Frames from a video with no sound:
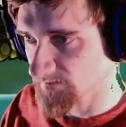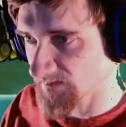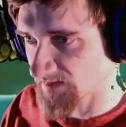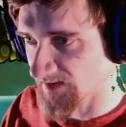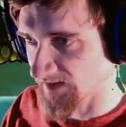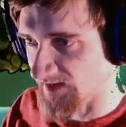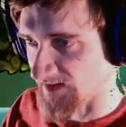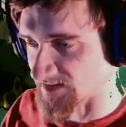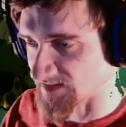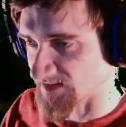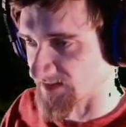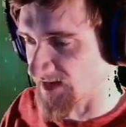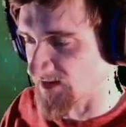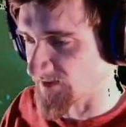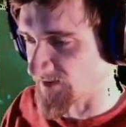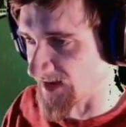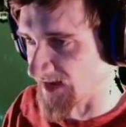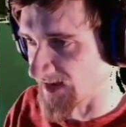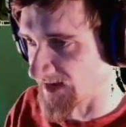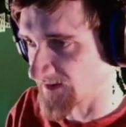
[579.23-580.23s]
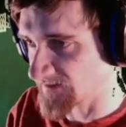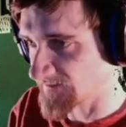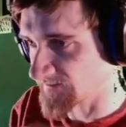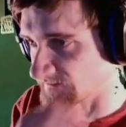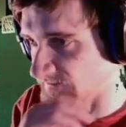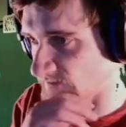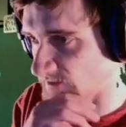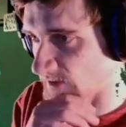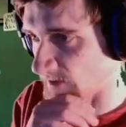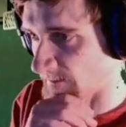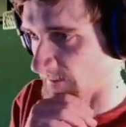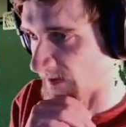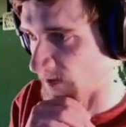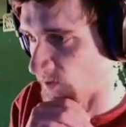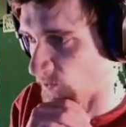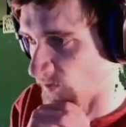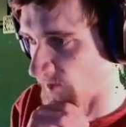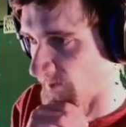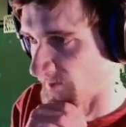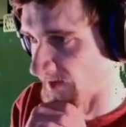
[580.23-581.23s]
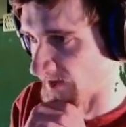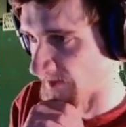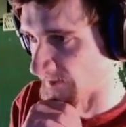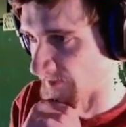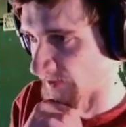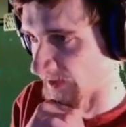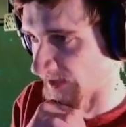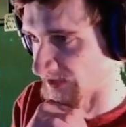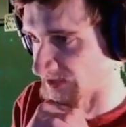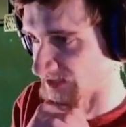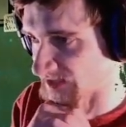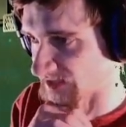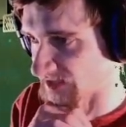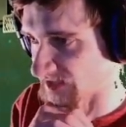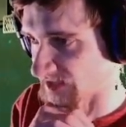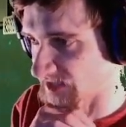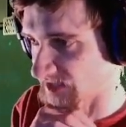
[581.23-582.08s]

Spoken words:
Okay, so now we have mealwood being planted.